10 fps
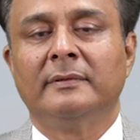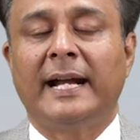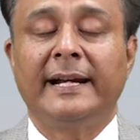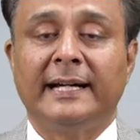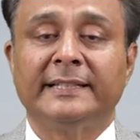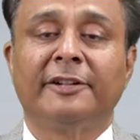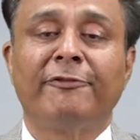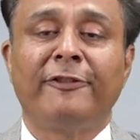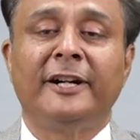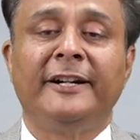and other
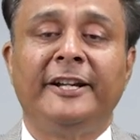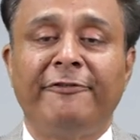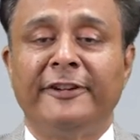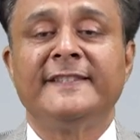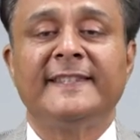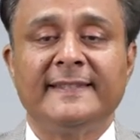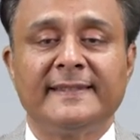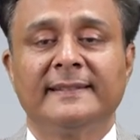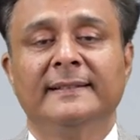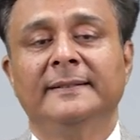flood
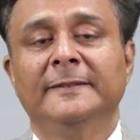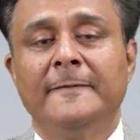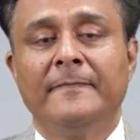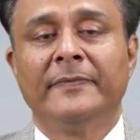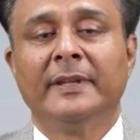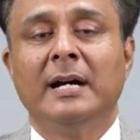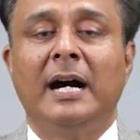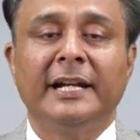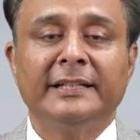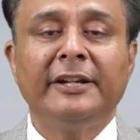defenses.
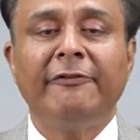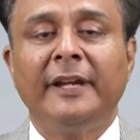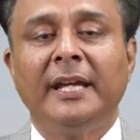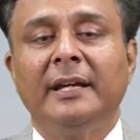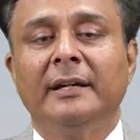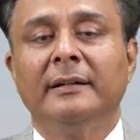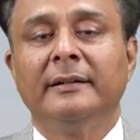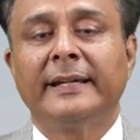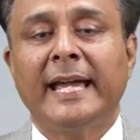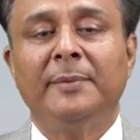Another way
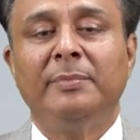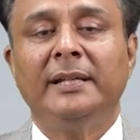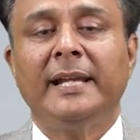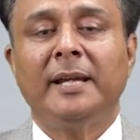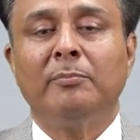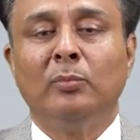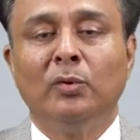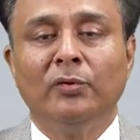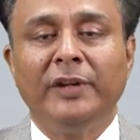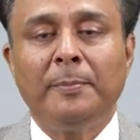can be like
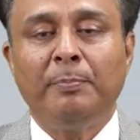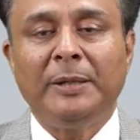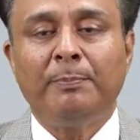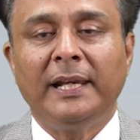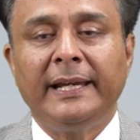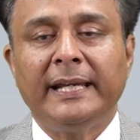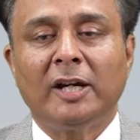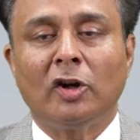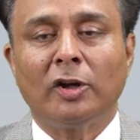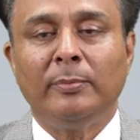moving people and
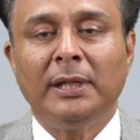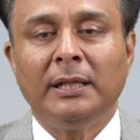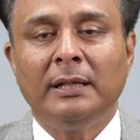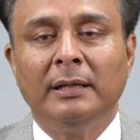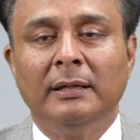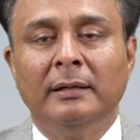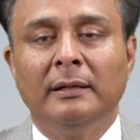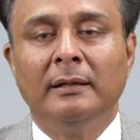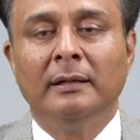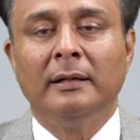economy
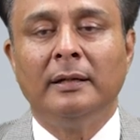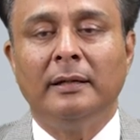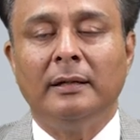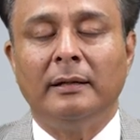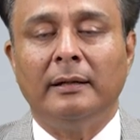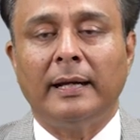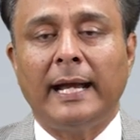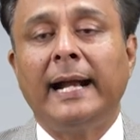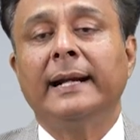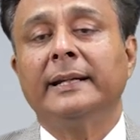
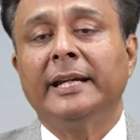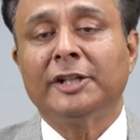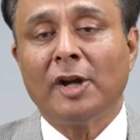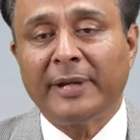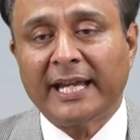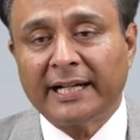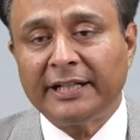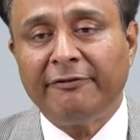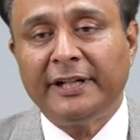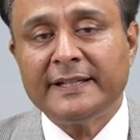and economic
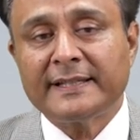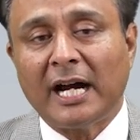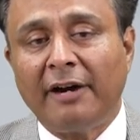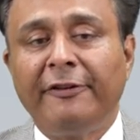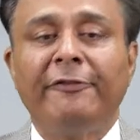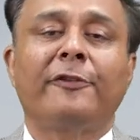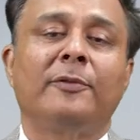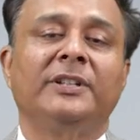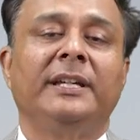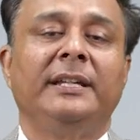activities away
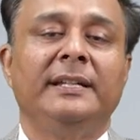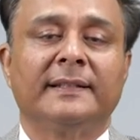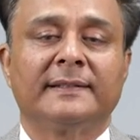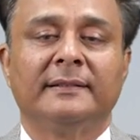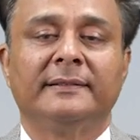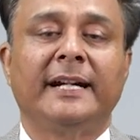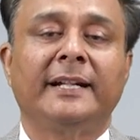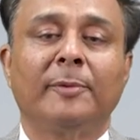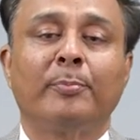from the areas that are